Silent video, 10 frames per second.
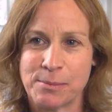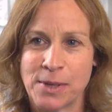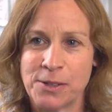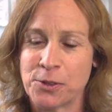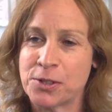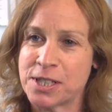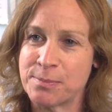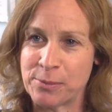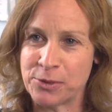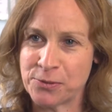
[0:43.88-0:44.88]
My
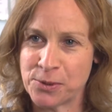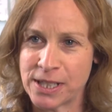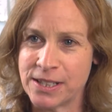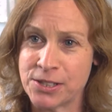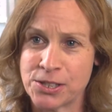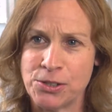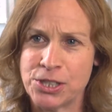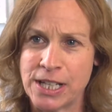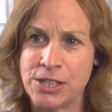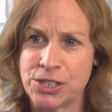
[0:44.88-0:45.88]
fondest memory of working at the
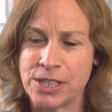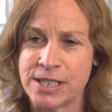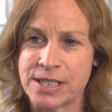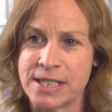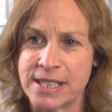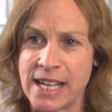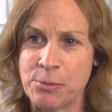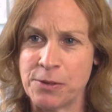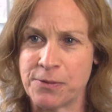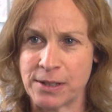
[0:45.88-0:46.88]
Association is the
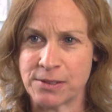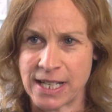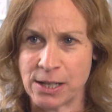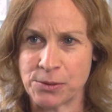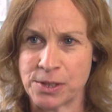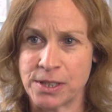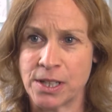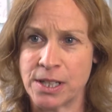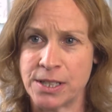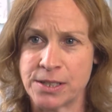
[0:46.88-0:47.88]
day we found out that
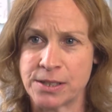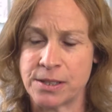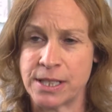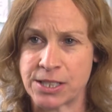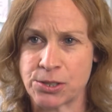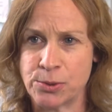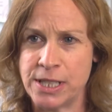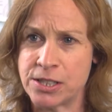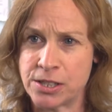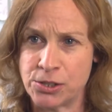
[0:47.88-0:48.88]
NICE, the National
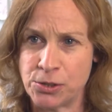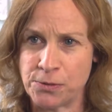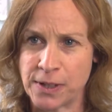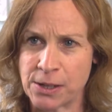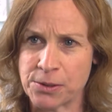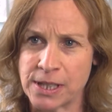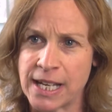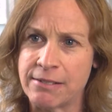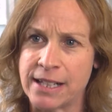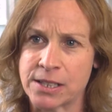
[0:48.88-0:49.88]
Institute for Health and
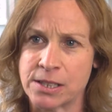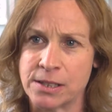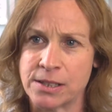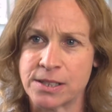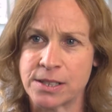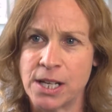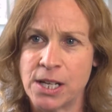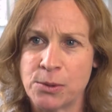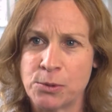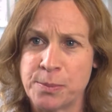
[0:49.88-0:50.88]
Care Excellence,
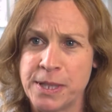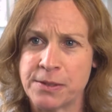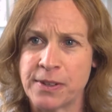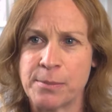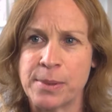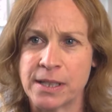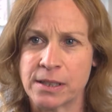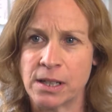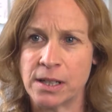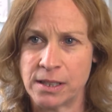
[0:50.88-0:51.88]
would be developing
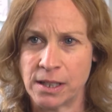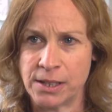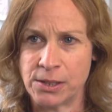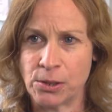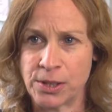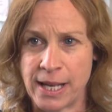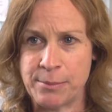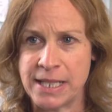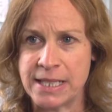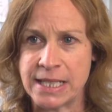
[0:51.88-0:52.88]
a guideline on
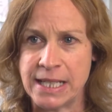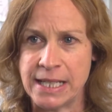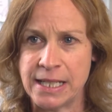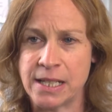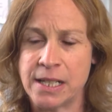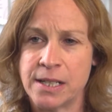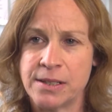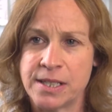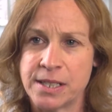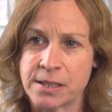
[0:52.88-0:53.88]

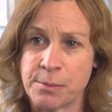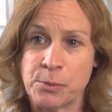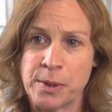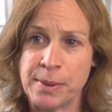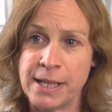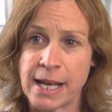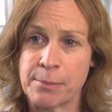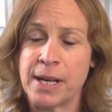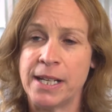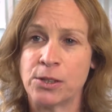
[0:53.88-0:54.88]
MND. This is something we've been
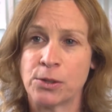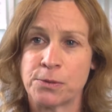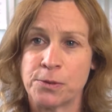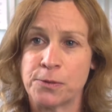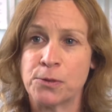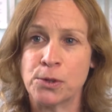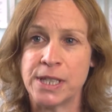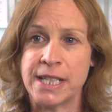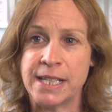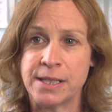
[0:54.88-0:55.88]
campaigning on for 4
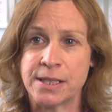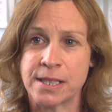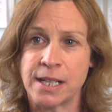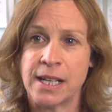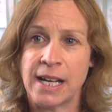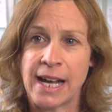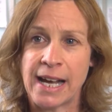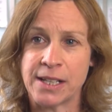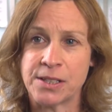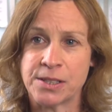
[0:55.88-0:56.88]
years,
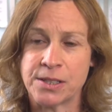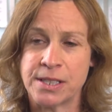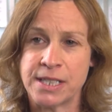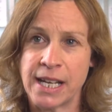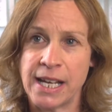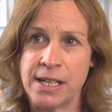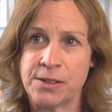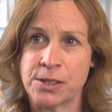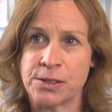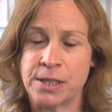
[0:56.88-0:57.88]
and the day
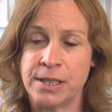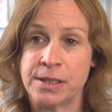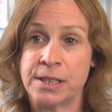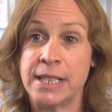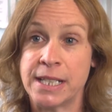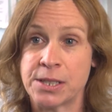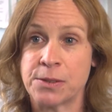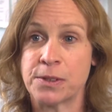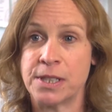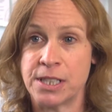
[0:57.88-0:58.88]
that the
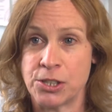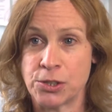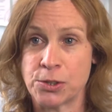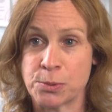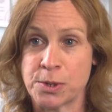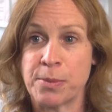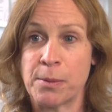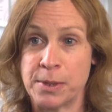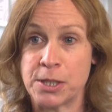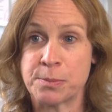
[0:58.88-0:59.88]
list of conditions was
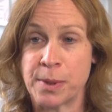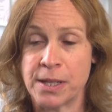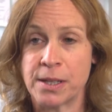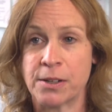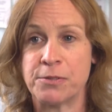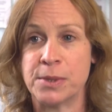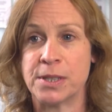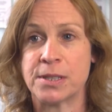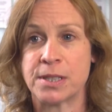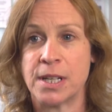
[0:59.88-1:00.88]
published by the
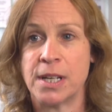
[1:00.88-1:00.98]
government,